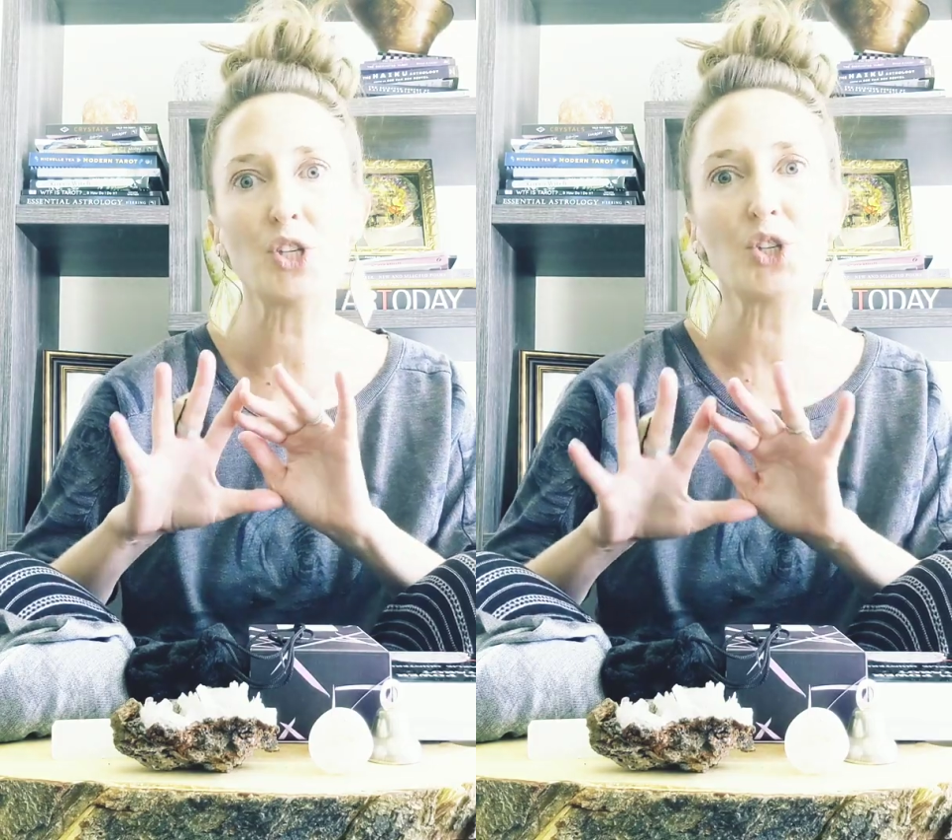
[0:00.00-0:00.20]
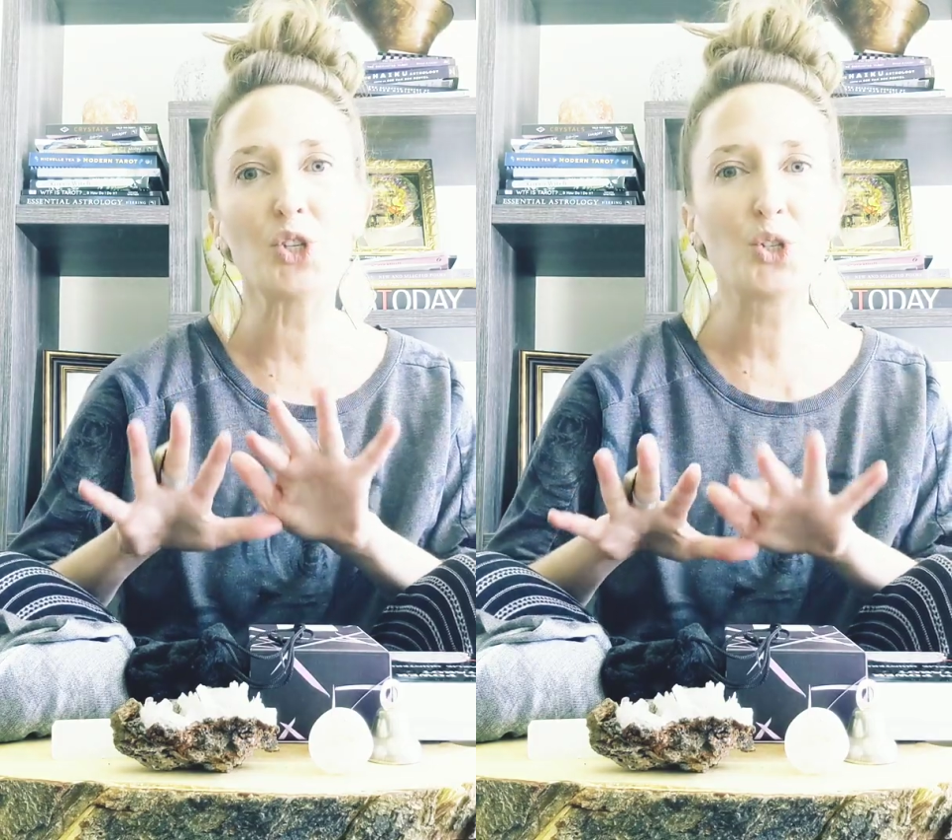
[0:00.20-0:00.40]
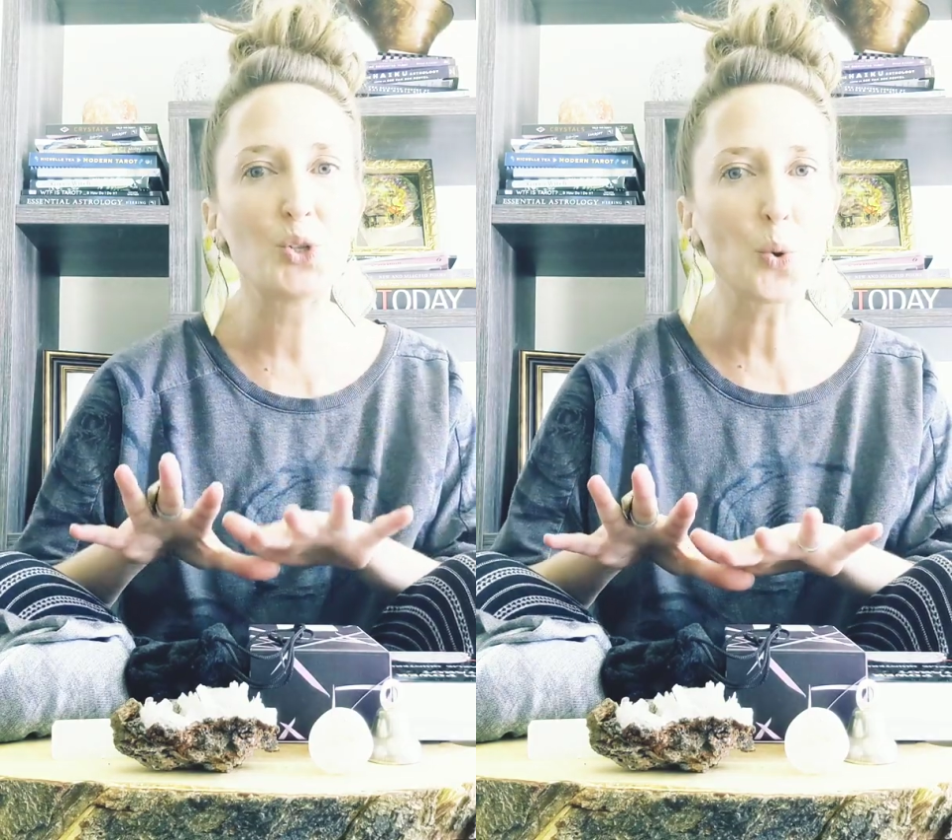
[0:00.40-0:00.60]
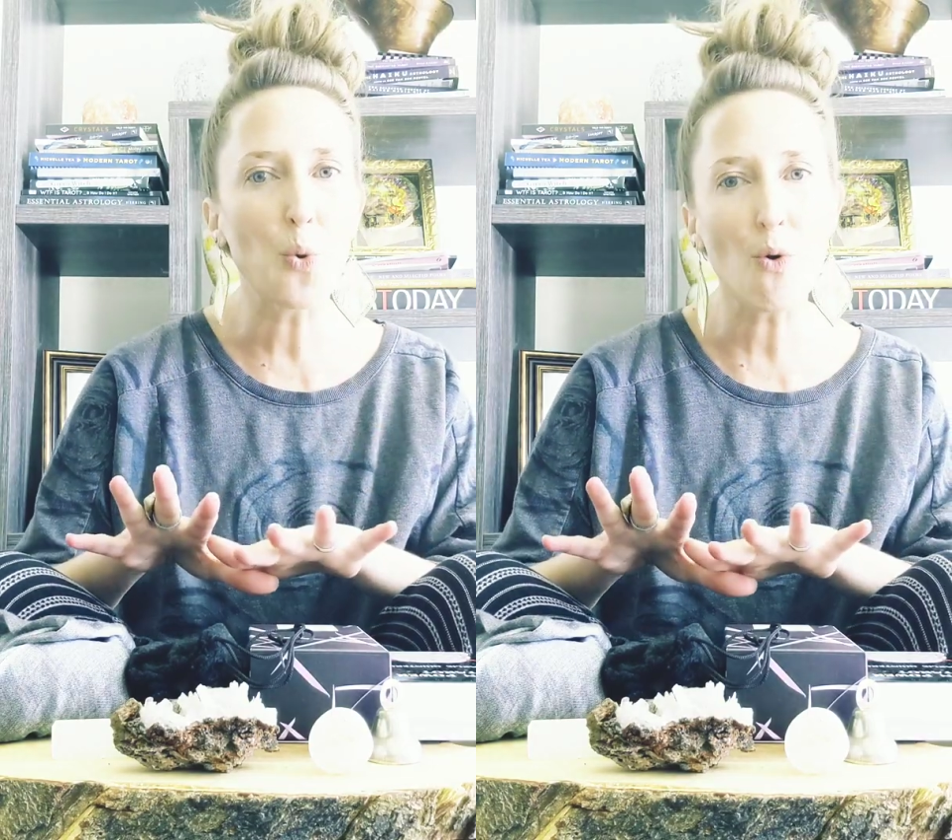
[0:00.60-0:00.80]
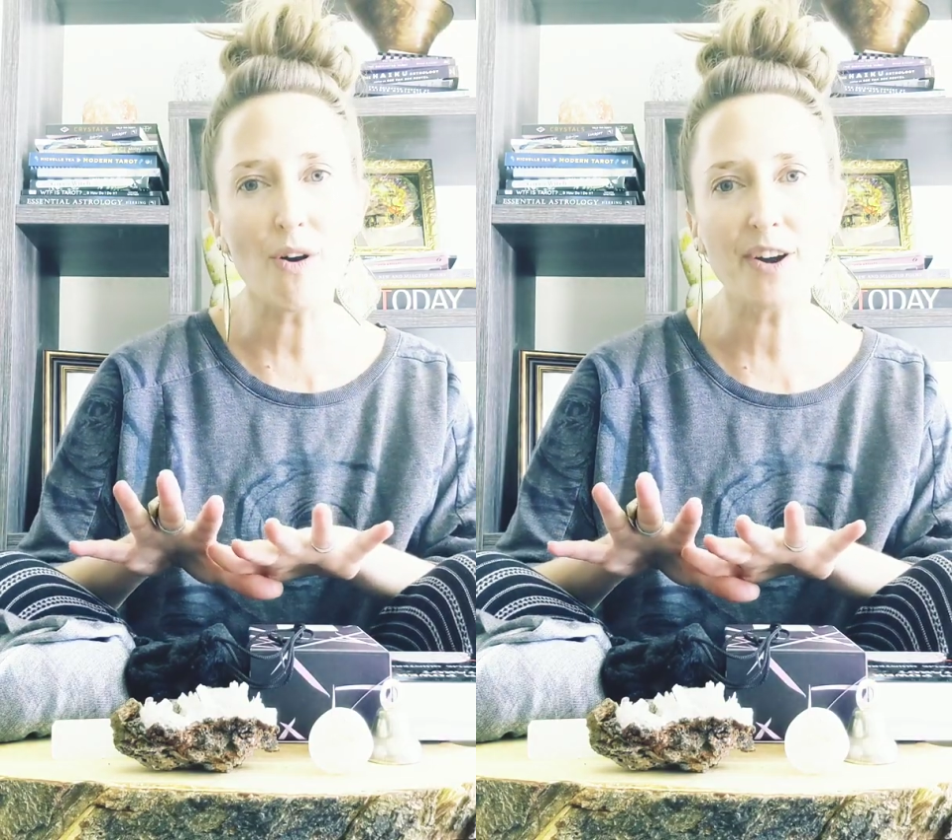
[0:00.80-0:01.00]

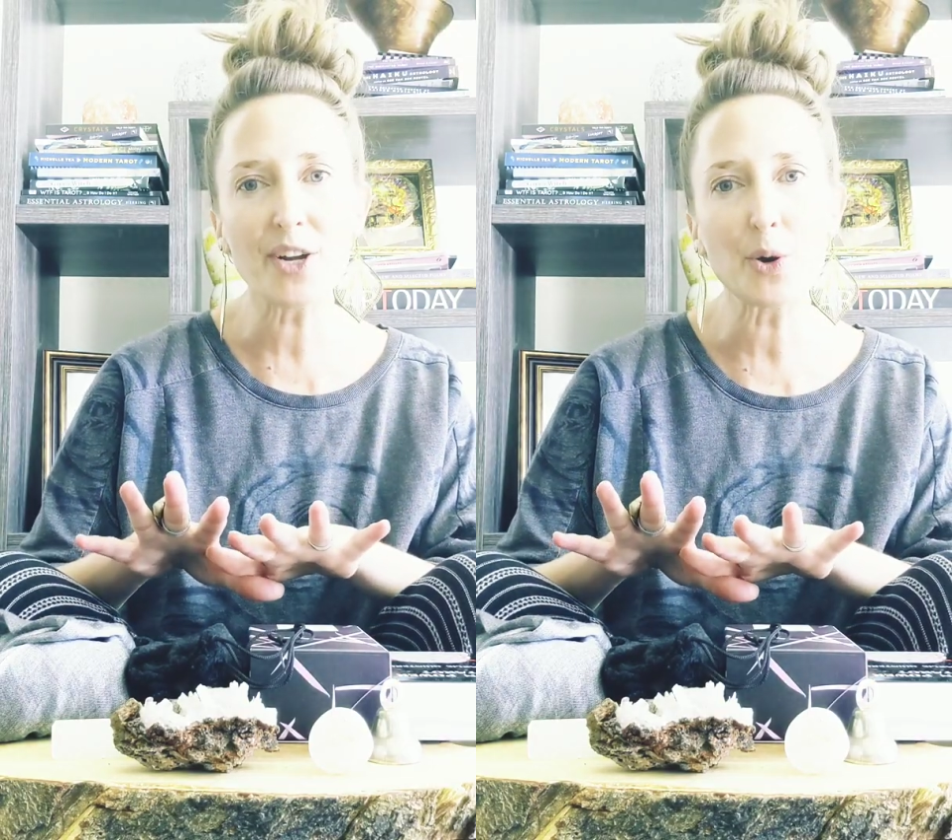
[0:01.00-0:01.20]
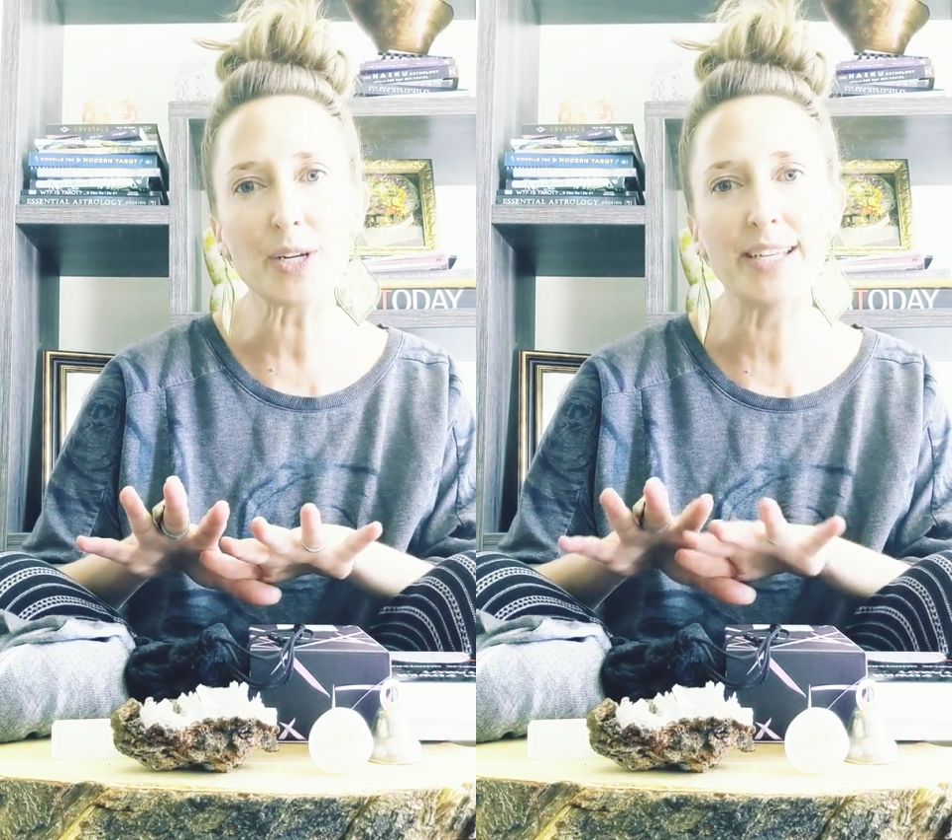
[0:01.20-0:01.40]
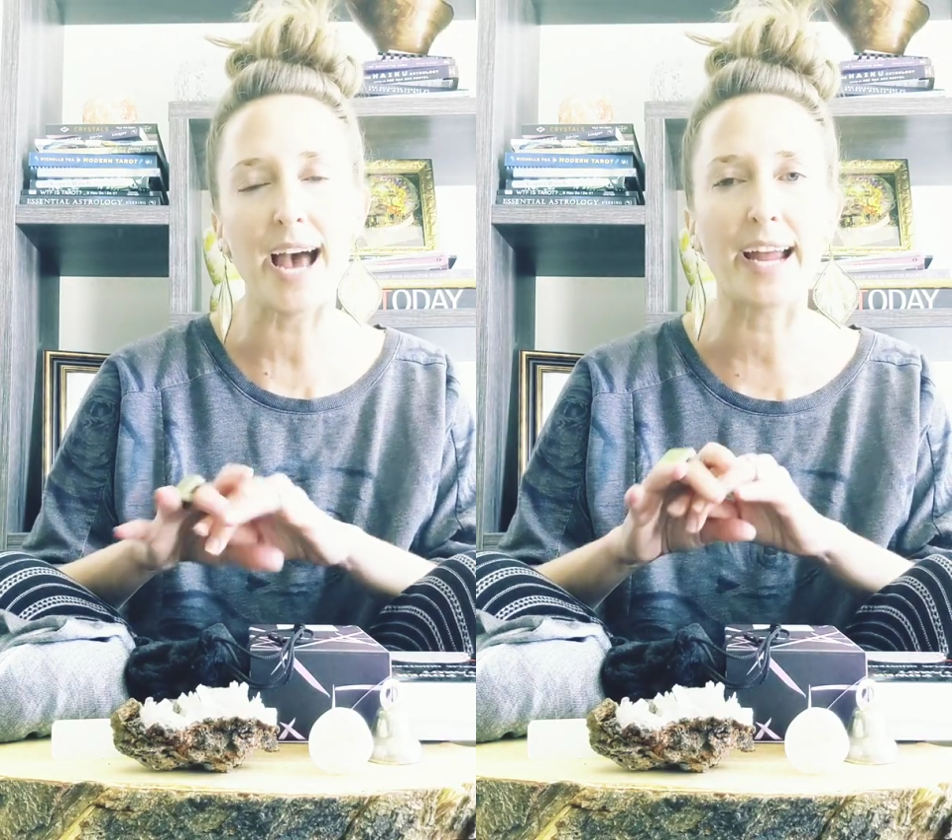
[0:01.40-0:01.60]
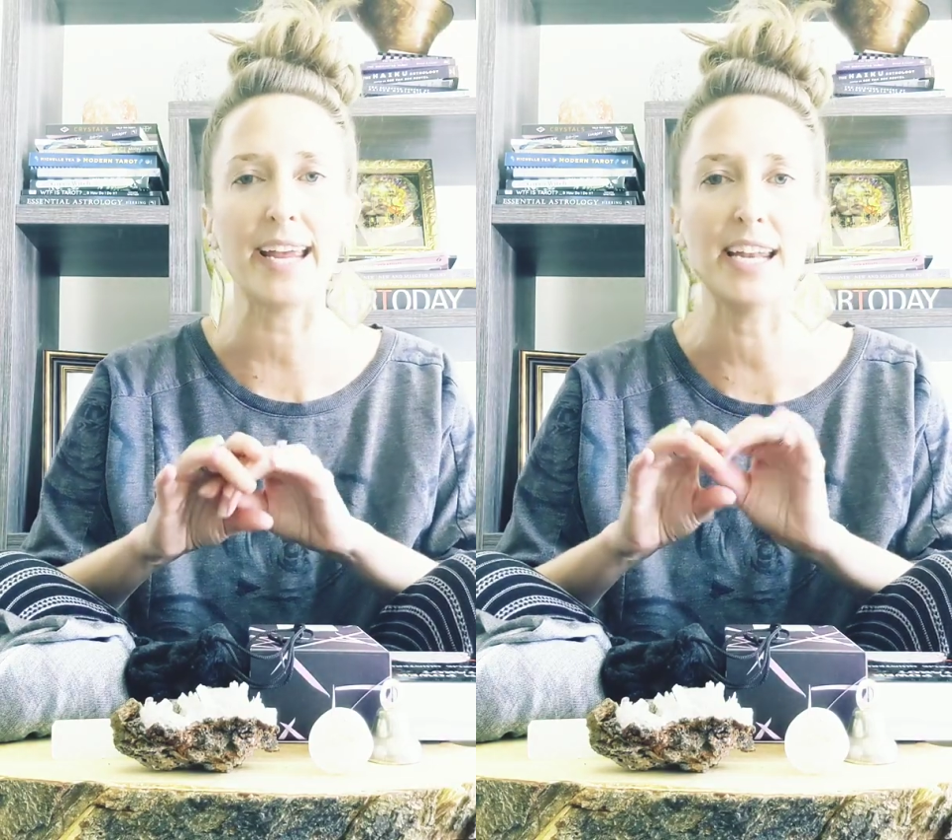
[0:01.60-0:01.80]
store your deck